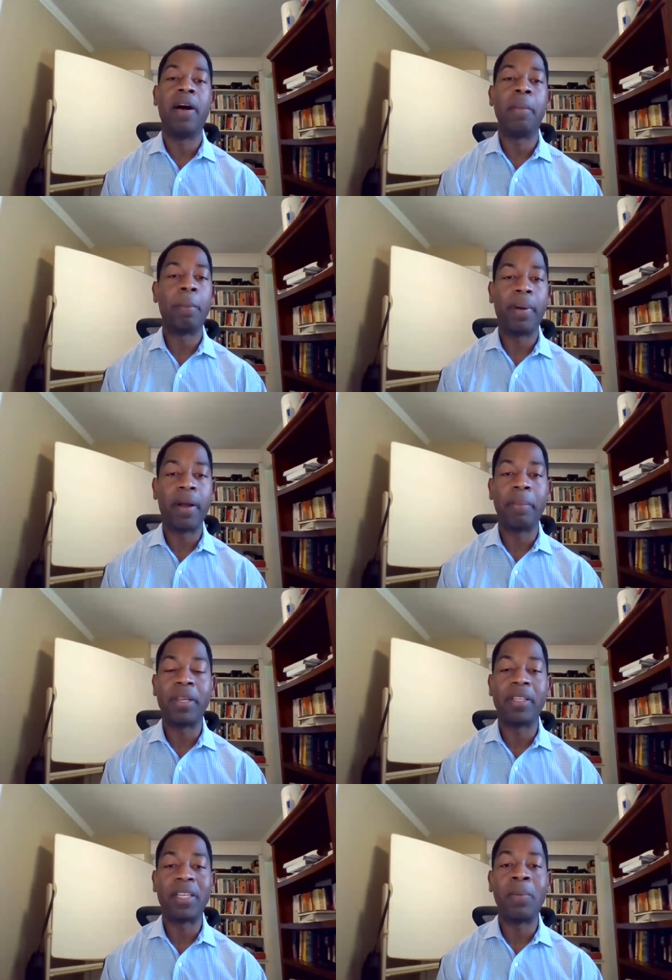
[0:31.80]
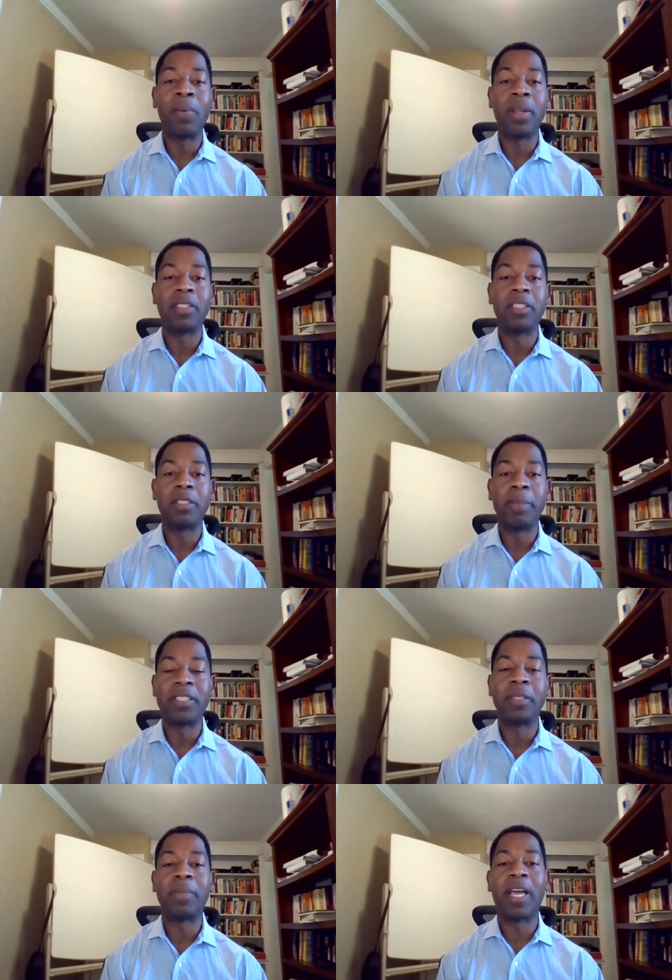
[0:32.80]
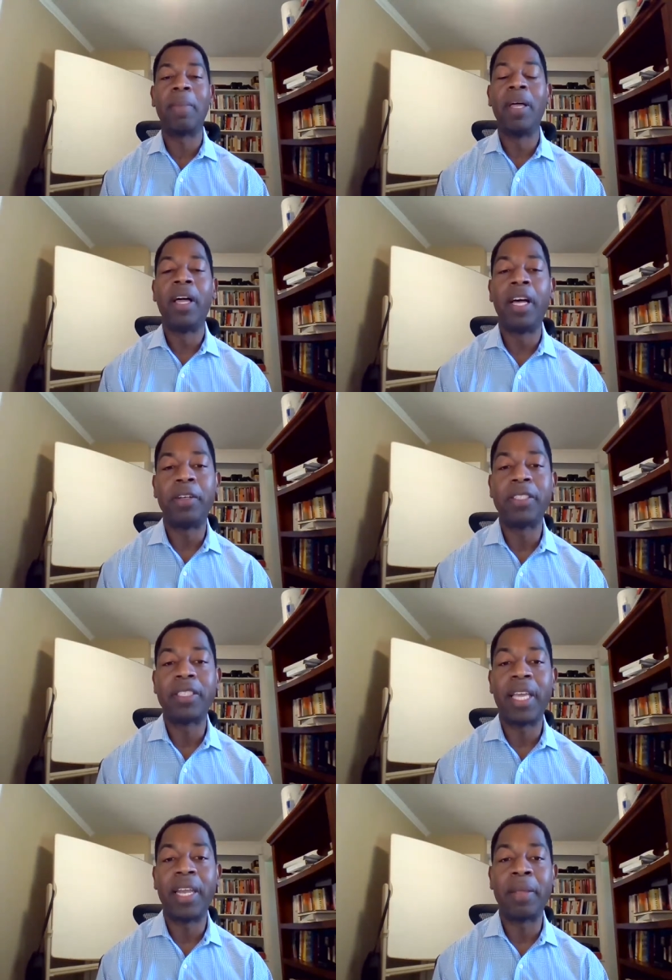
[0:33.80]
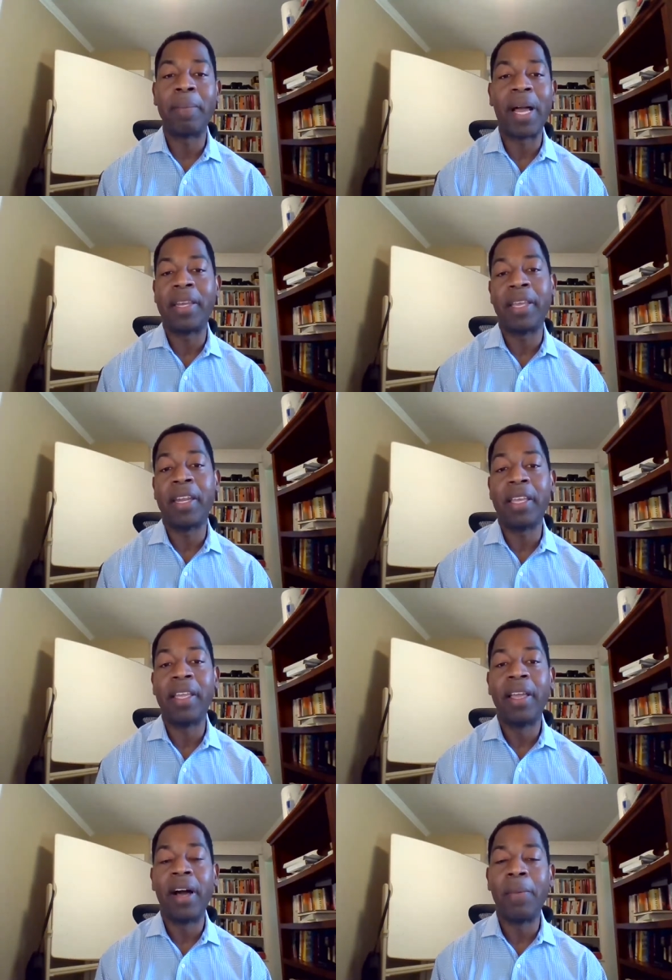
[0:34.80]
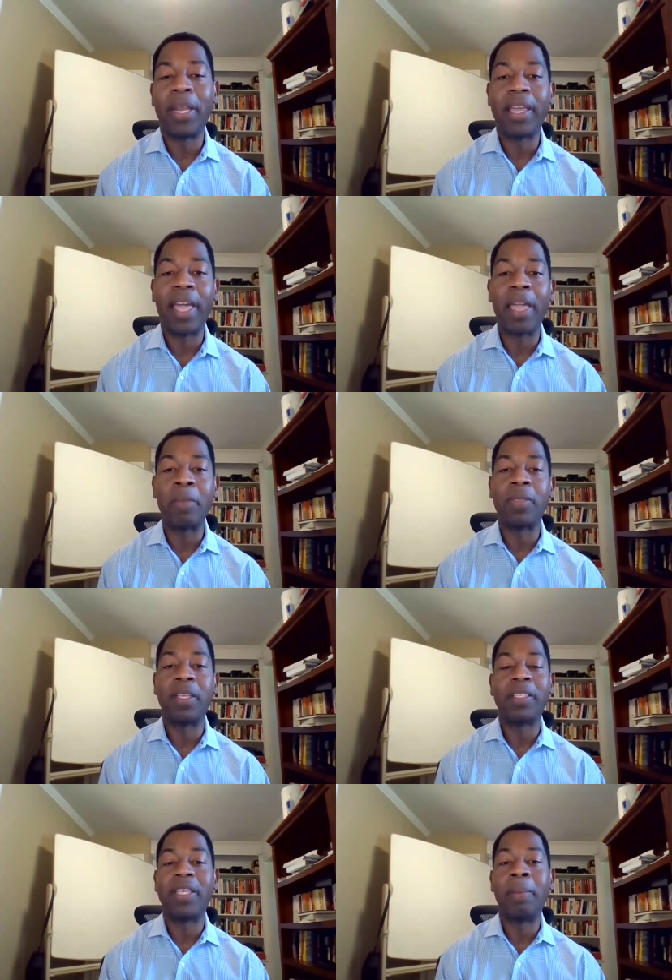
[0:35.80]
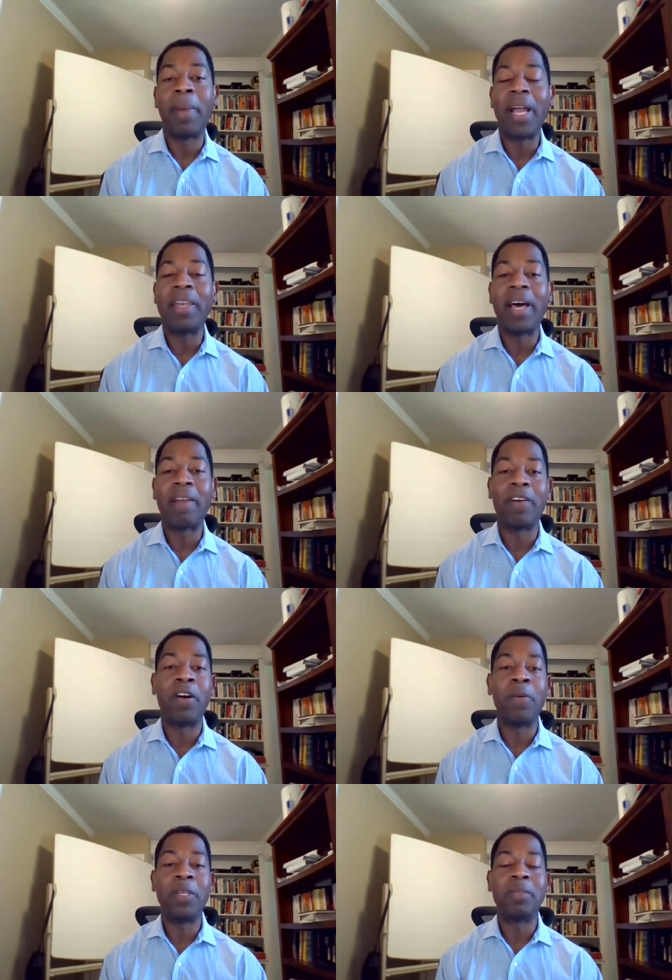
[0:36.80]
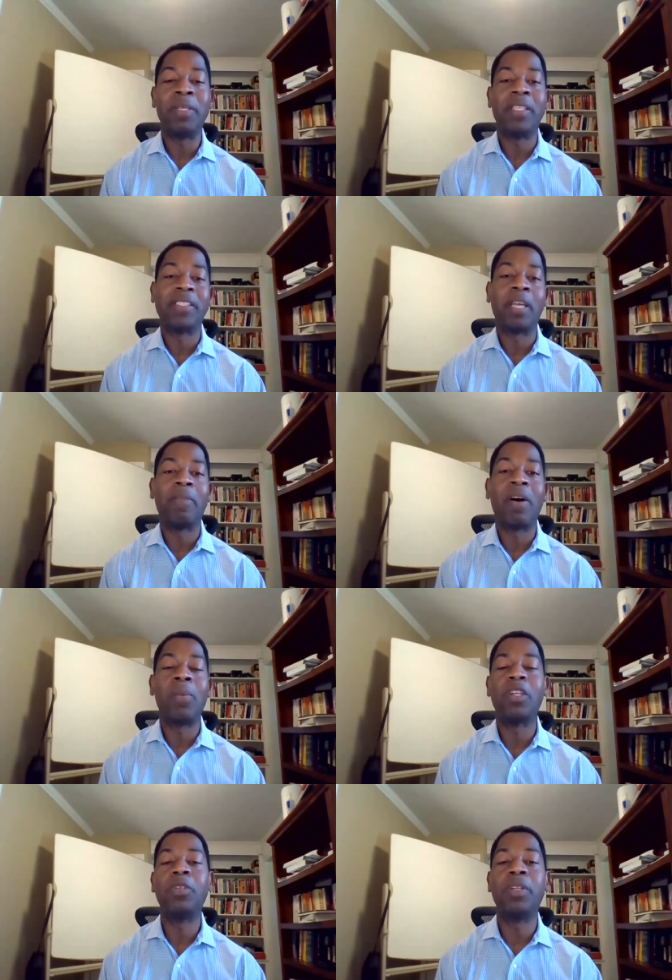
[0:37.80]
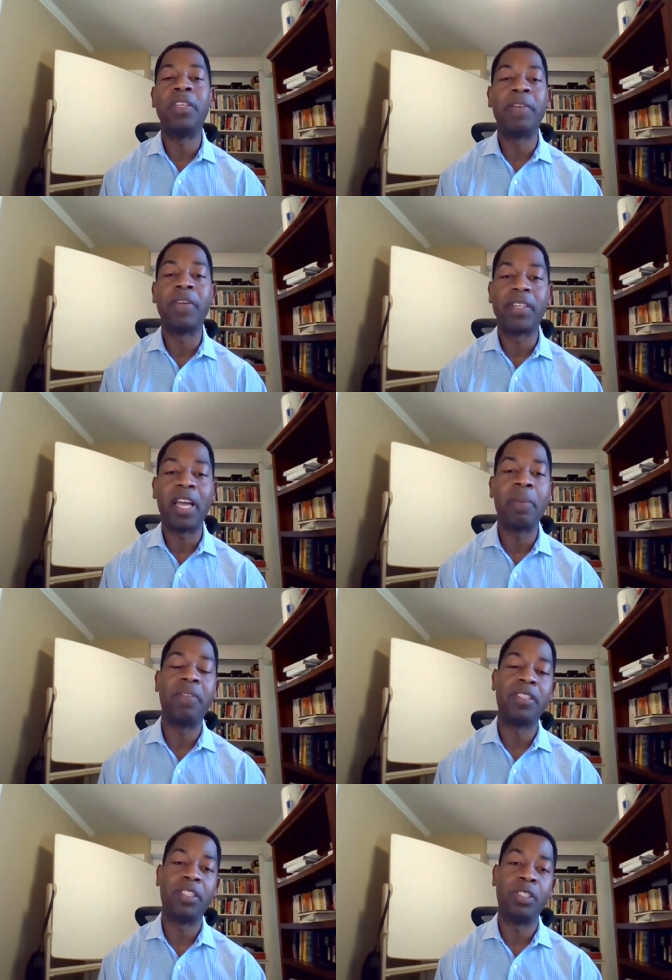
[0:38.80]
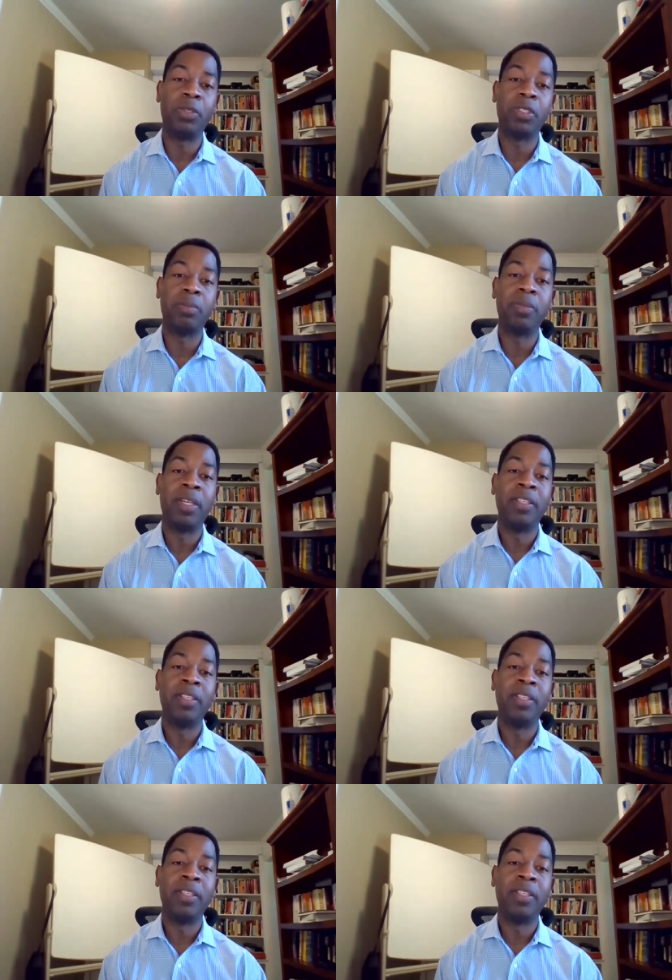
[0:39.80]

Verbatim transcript: um, in part because I wanted to spend some time understanding my identity when it came to things that might not have always been the same if I went to a different type of institution.